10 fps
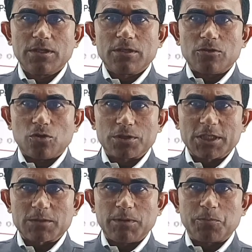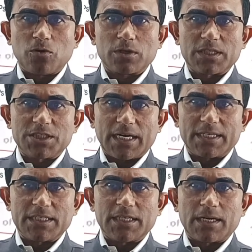notice before the
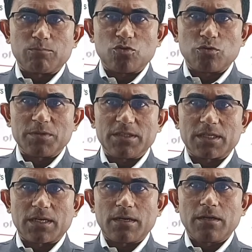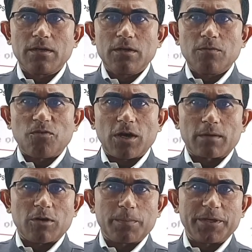charges are moved in the form
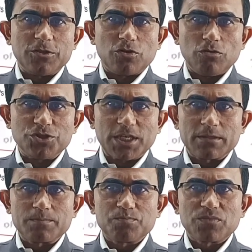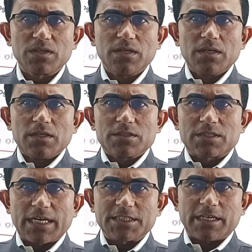of a resolution.
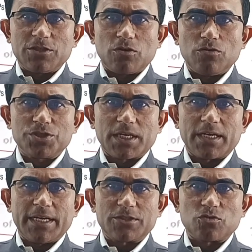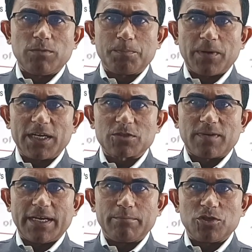Such a resolution has to be passed
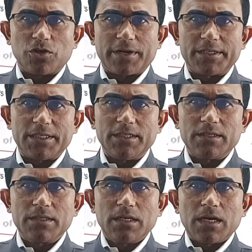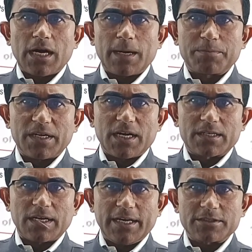by a majority of
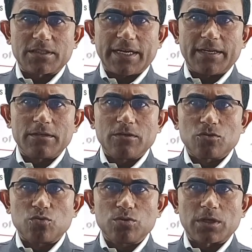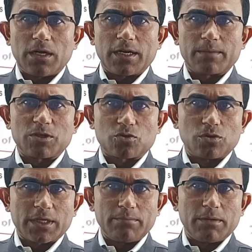not less than two-thirds of the
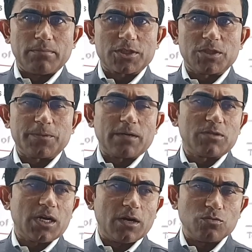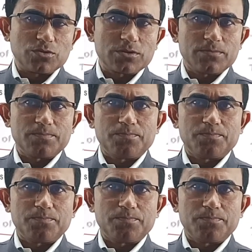total membership of the House.